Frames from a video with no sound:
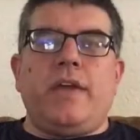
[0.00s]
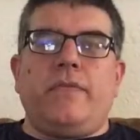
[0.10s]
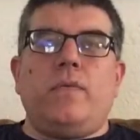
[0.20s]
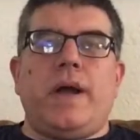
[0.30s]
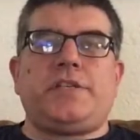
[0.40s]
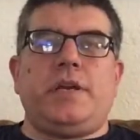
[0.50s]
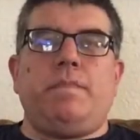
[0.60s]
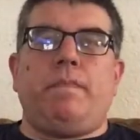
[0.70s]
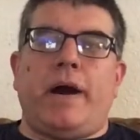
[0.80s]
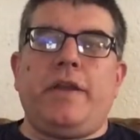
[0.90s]
for watching
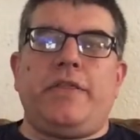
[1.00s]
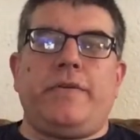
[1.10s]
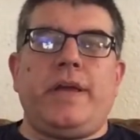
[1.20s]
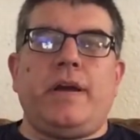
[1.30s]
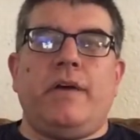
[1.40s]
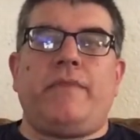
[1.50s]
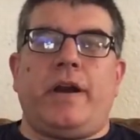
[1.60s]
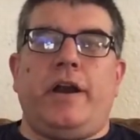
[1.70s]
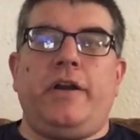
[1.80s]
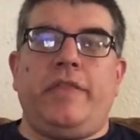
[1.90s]
part 3 of our
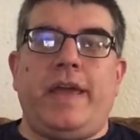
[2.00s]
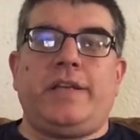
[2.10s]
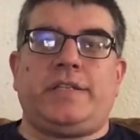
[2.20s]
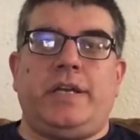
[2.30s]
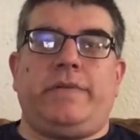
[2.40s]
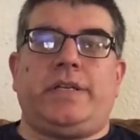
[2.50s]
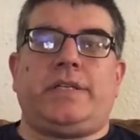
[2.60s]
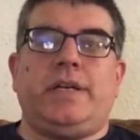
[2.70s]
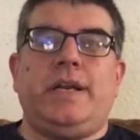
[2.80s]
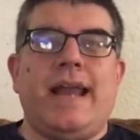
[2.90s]
Earth Day
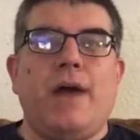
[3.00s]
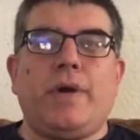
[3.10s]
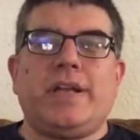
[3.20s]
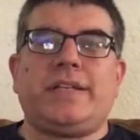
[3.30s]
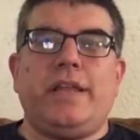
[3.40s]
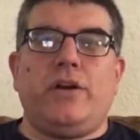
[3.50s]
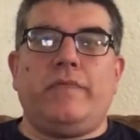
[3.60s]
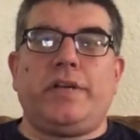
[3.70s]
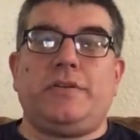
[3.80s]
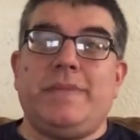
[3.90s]
series. Now we're going to send it
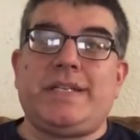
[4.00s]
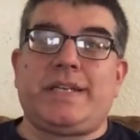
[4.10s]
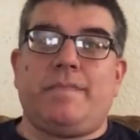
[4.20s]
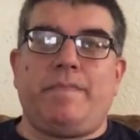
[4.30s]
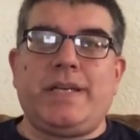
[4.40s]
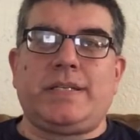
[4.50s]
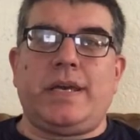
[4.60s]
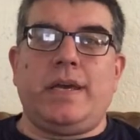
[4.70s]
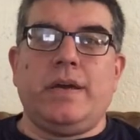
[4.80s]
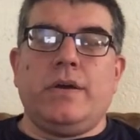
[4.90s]
over to Mrs.
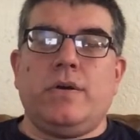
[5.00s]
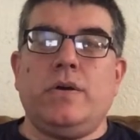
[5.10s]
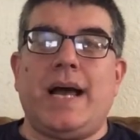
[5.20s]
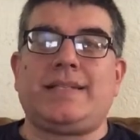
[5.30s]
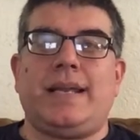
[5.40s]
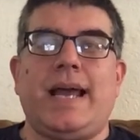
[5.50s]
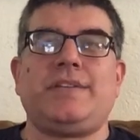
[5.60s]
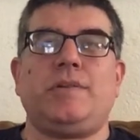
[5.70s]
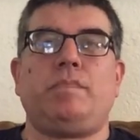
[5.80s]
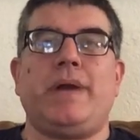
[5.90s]
Kempinski, who has a nice
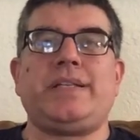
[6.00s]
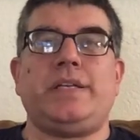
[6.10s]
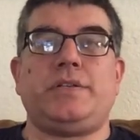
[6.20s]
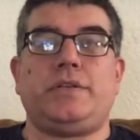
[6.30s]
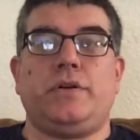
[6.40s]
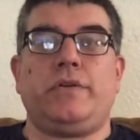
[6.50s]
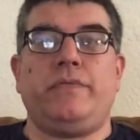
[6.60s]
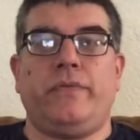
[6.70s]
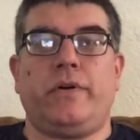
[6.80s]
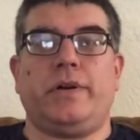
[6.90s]
surprise in store
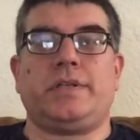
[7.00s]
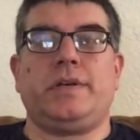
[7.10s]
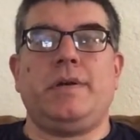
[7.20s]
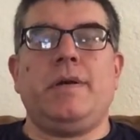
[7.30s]
for us.